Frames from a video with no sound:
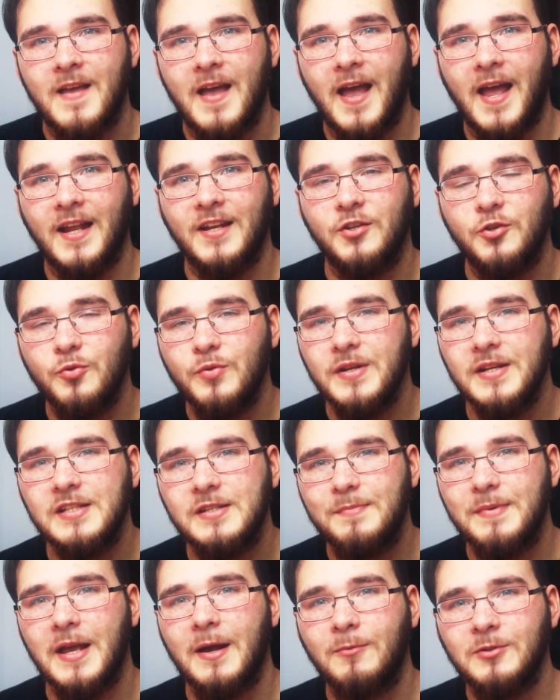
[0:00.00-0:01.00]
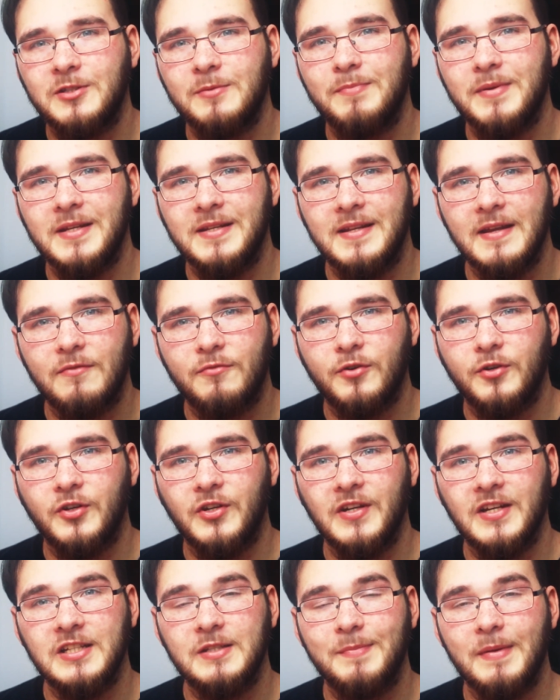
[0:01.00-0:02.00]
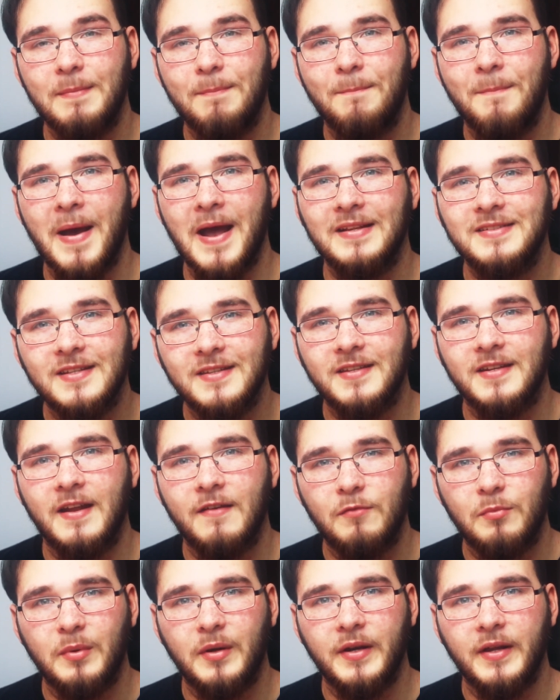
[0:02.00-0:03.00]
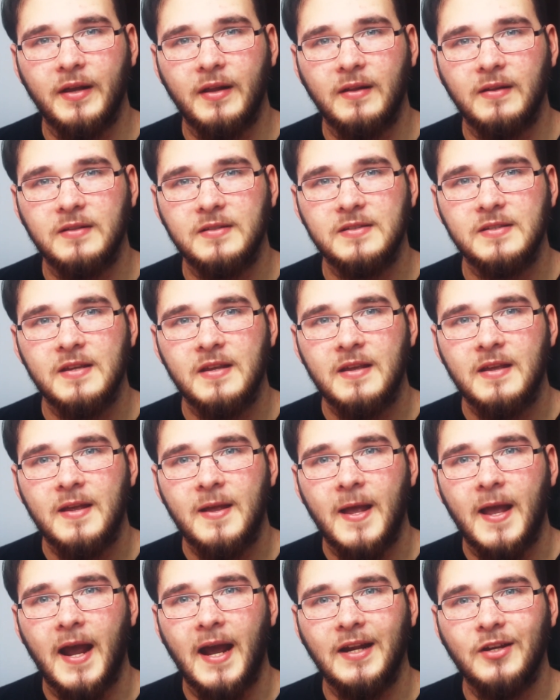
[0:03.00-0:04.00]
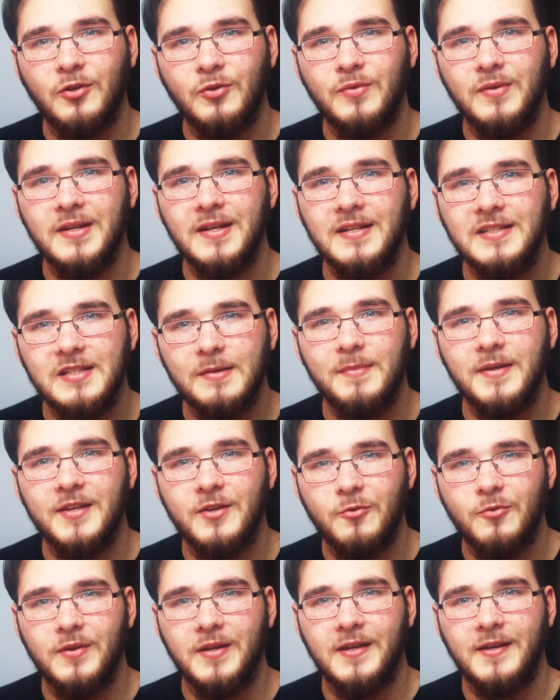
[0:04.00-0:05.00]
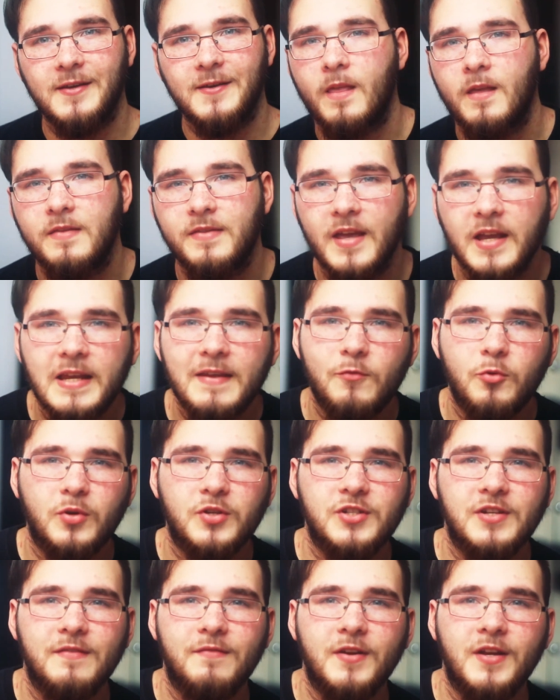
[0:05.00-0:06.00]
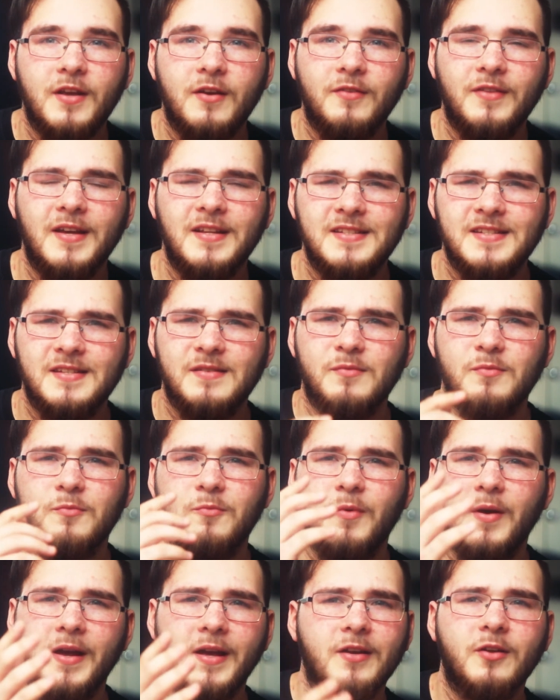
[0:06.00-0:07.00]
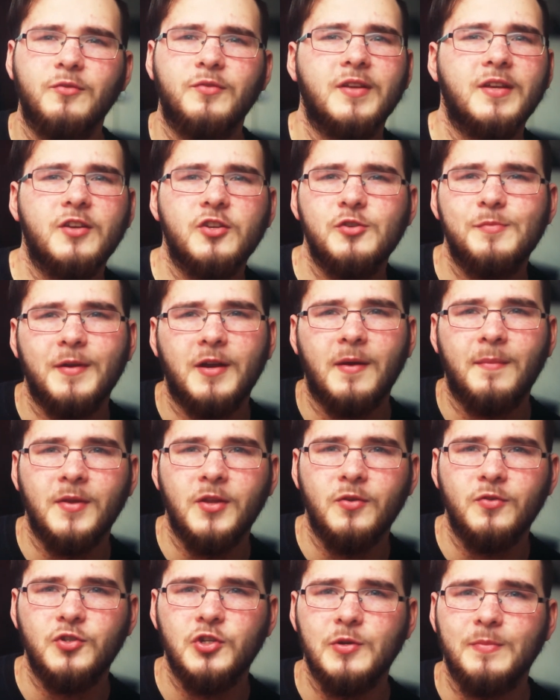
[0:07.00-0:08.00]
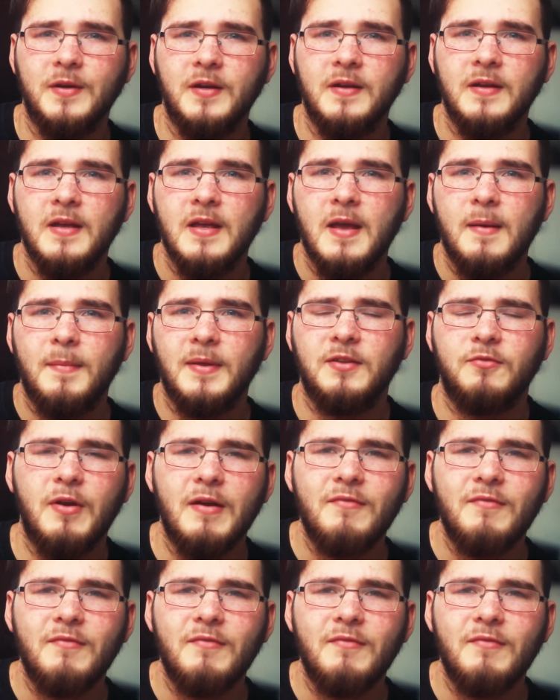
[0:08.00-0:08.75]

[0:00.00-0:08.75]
And you need to be able to be different. You need to be better than everybody else. And you need to be unique. Thank you for watching the video. That's why I don't think you should become a YouTuber. But the